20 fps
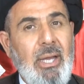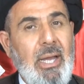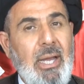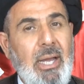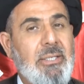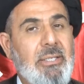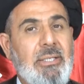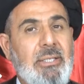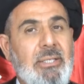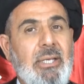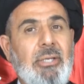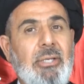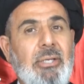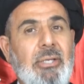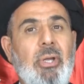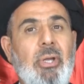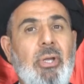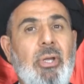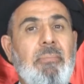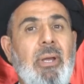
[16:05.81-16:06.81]
and say
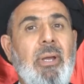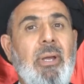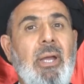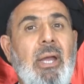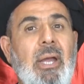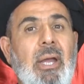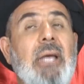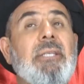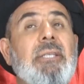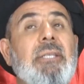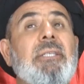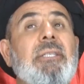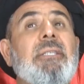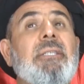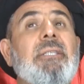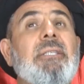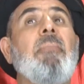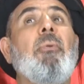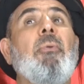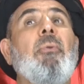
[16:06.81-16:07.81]
to him,
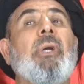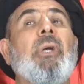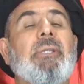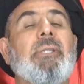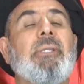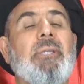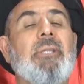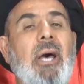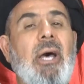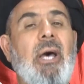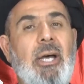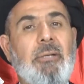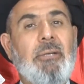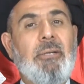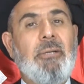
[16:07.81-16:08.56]
as-sam'u wa-ta'a.